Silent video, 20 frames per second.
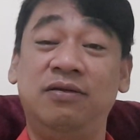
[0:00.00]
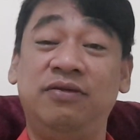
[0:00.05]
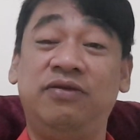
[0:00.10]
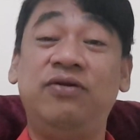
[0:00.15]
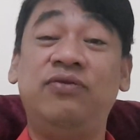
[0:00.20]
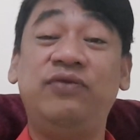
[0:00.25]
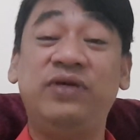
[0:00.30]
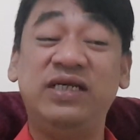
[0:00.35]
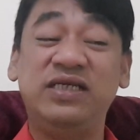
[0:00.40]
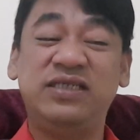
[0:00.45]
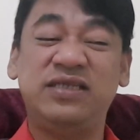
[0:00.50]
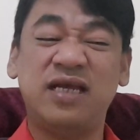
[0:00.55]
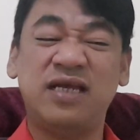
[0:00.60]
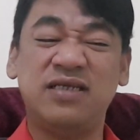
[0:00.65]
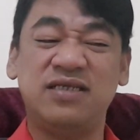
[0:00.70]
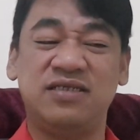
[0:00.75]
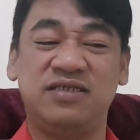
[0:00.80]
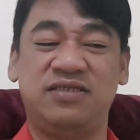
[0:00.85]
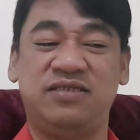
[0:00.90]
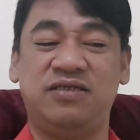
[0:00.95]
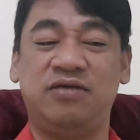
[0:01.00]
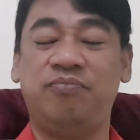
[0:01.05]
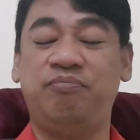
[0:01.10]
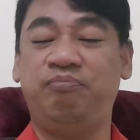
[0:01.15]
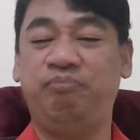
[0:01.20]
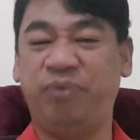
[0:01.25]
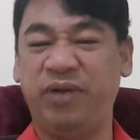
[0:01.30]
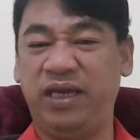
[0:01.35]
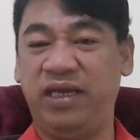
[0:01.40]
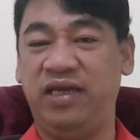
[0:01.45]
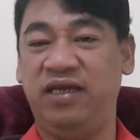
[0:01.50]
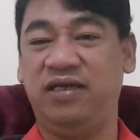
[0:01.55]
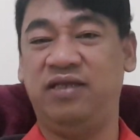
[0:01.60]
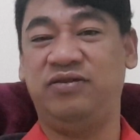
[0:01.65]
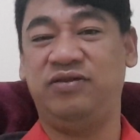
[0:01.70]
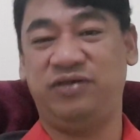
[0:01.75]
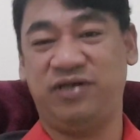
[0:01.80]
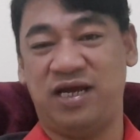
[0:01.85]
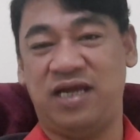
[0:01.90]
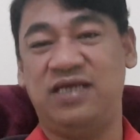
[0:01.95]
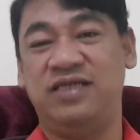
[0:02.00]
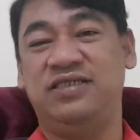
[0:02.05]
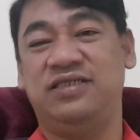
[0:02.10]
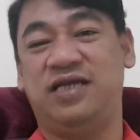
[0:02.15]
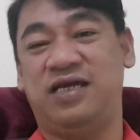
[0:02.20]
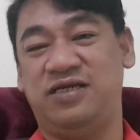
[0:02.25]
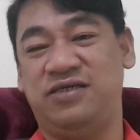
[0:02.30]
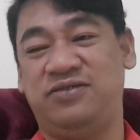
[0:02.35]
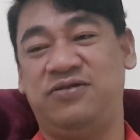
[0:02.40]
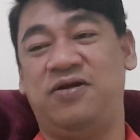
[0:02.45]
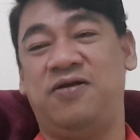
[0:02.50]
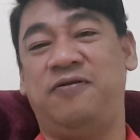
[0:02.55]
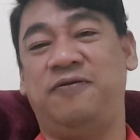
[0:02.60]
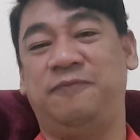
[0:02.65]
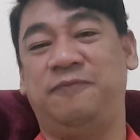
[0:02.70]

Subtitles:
the reasons of being an organization.